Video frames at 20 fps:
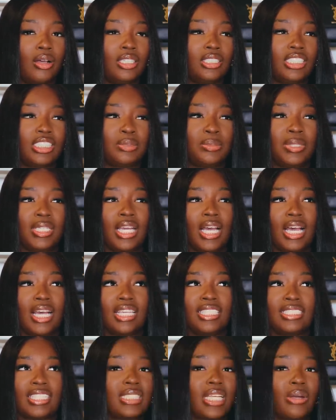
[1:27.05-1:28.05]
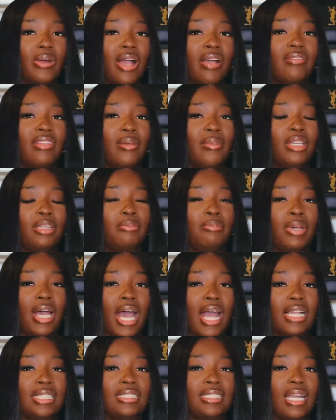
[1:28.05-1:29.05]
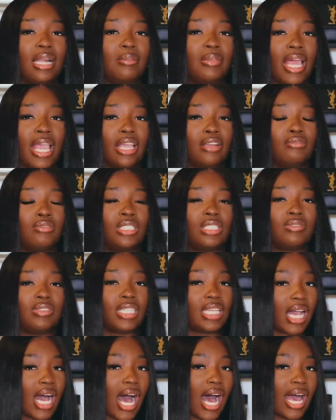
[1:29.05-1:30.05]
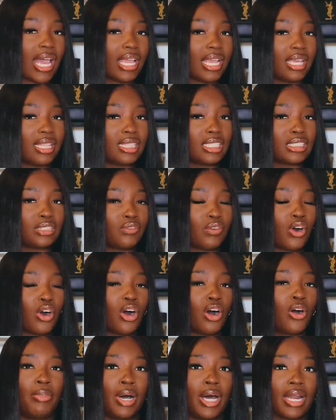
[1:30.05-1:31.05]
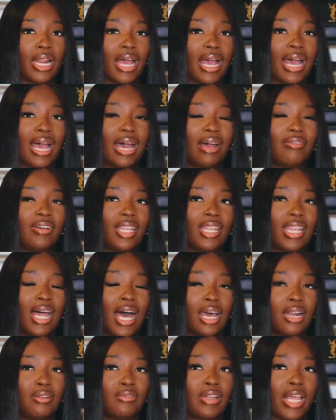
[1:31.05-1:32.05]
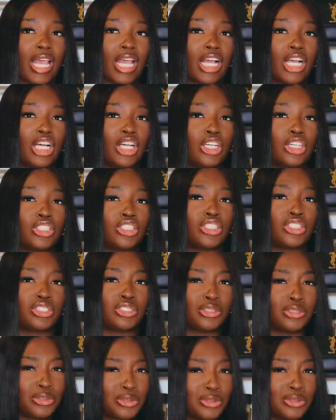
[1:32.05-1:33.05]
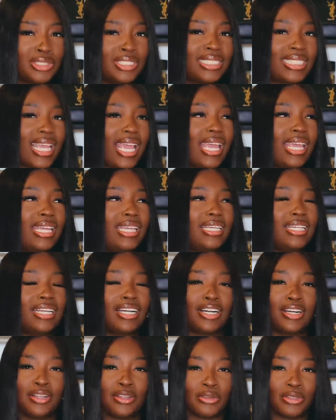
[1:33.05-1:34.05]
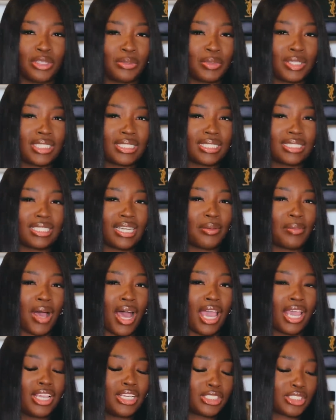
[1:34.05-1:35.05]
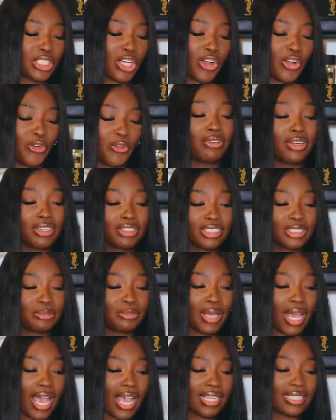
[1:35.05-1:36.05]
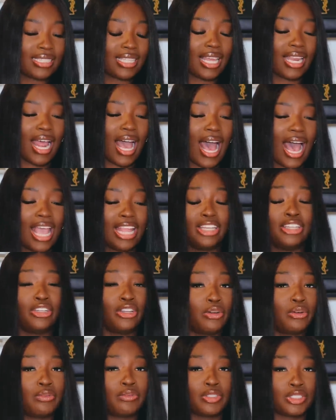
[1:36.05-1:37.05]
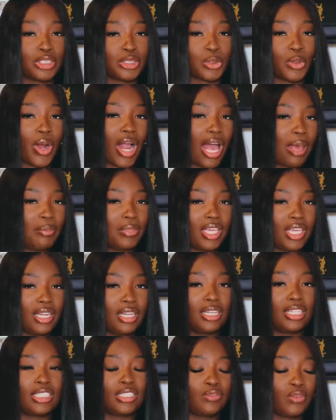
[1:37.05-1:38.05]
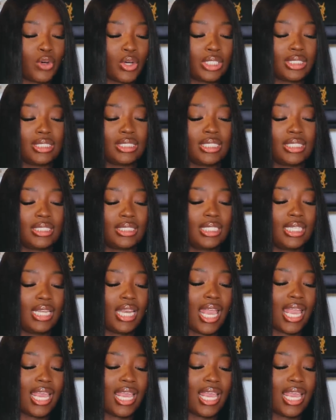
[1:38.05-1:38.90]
just because I don't have that many bags that I'm like really, really eyeing this fall, but I have a lot of like shoes and clothing pieces that I'm eyeing. So first bag that I know for sure I'm getting this fall season